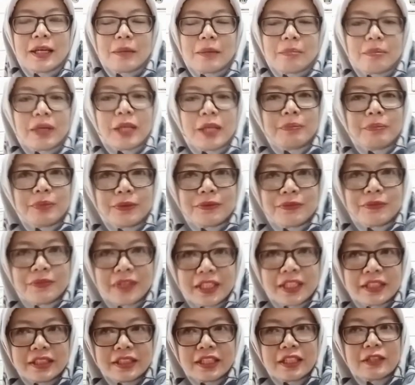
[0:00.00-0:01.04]
by
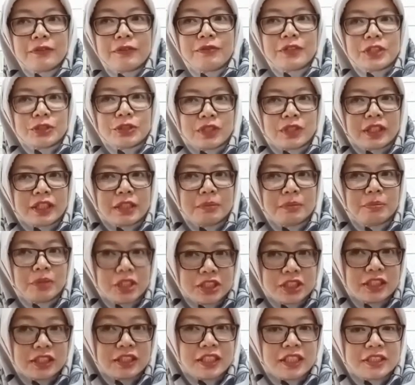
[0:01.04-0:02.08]
providing visual
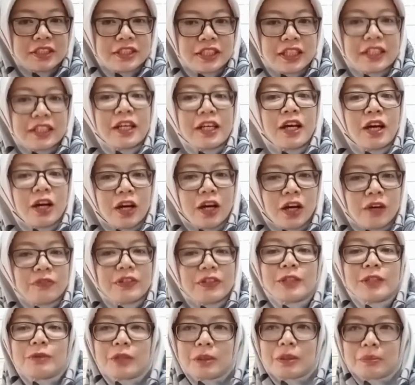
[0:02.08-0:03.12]
representation of
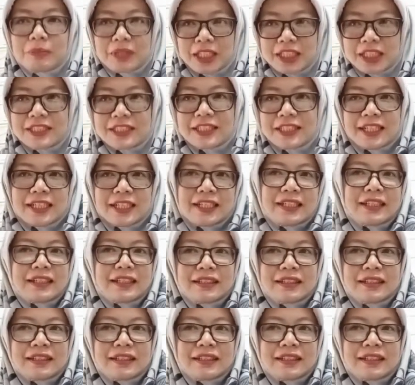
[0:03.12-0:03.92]
information.